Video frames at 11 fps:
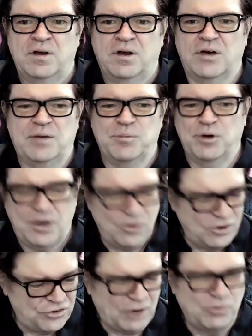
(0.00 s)
Okay, but here
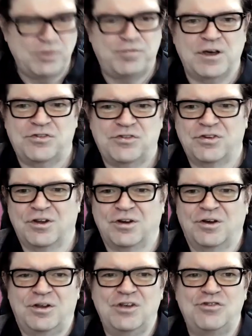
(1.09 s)
is how we fix
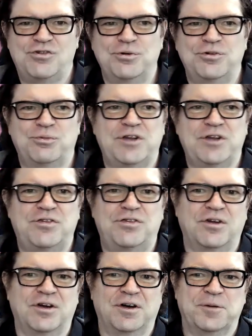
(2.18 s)
the issues with
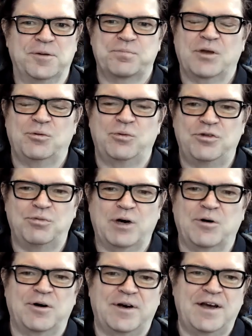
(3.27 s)

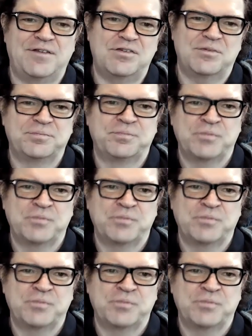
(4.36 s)
recurrent nets.